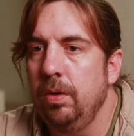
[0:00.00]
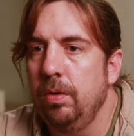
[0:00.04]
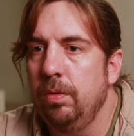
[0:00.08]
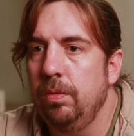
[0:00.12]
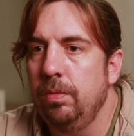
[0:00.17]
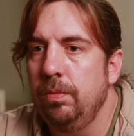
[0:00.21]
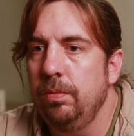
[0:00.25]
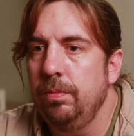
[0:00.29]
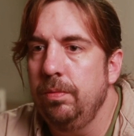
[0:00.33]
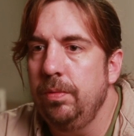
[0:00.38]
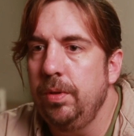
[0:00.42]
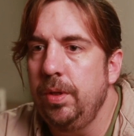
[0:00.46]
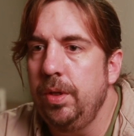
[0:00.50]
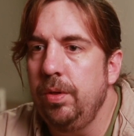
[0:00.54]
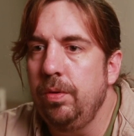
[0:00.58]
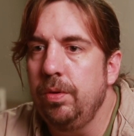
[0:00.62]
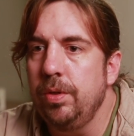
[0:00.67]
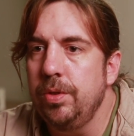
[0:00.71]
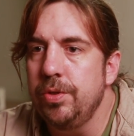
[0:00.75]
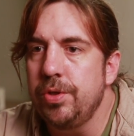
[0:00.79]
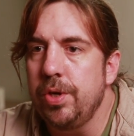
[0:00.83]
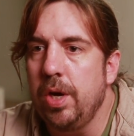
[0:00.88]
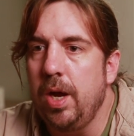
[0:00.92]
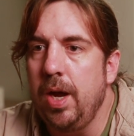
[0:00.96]
know, you
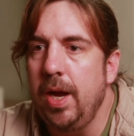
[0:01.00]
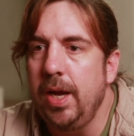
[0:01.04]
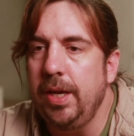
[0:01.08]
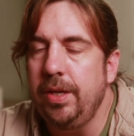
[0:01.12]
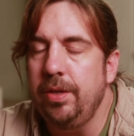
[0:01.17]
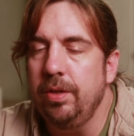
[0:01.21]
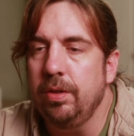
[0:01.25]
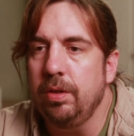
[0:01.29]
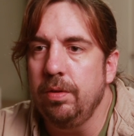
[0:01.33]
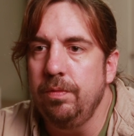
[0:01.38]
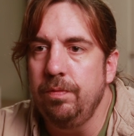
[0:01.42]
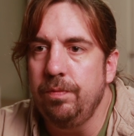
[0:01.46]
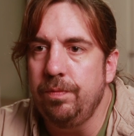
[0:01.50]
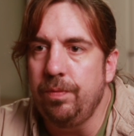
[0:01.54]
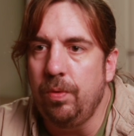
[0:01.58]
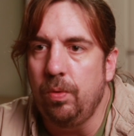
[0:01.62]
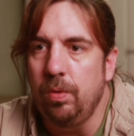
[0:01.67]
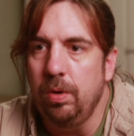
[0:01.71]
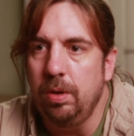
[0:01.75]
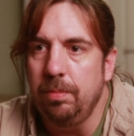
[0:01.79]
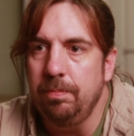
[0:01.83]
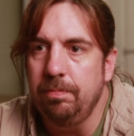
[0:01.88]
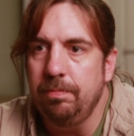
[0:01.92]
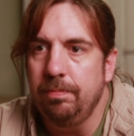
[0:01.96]
can try to
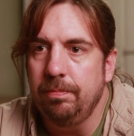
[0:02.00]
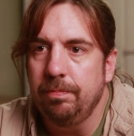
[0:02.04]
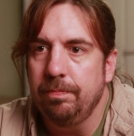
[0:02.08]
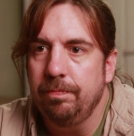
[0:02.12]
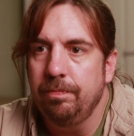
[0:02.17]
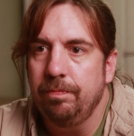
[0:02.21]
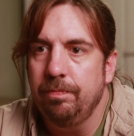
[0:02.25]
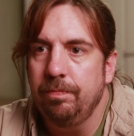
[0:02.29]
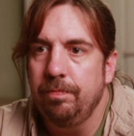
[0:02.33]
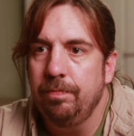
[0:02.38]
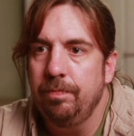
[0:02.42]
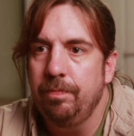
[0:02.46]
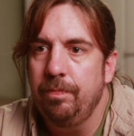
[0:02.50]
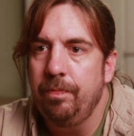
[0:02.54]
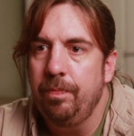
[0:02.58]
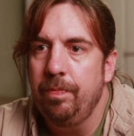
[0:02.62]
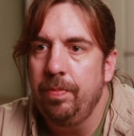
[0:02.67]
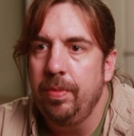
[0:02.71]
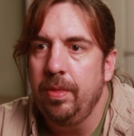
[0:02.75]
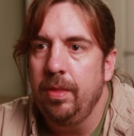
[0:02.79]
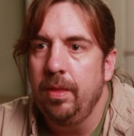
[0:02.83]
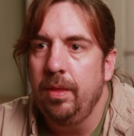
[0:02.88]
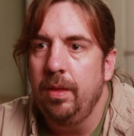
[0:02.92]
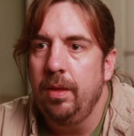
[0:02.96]
conform.
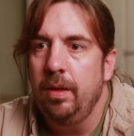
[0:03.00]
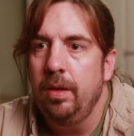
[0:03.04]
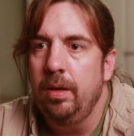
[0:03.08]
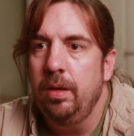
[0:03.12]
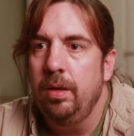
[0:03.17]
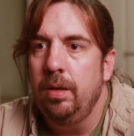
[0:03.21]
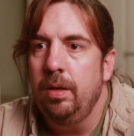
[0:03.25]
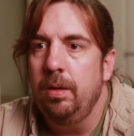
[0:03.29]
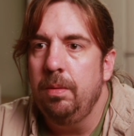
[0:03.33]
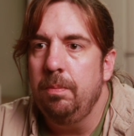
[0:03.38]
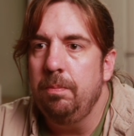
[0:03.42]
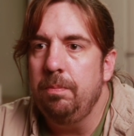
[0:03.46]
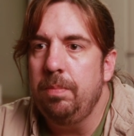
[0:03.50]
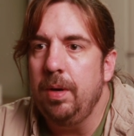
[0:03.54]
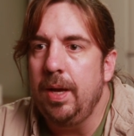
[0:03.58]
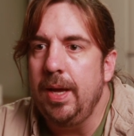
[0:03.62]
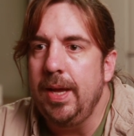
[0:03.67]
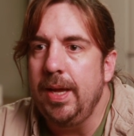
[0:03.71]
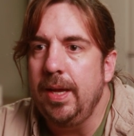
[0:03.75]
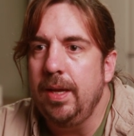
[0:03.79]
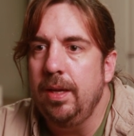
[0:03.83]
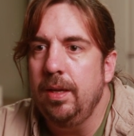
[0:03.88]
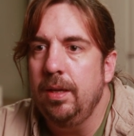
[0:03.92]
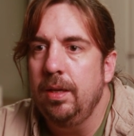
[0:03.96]

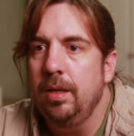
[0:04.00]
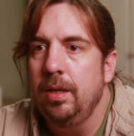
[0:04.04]
But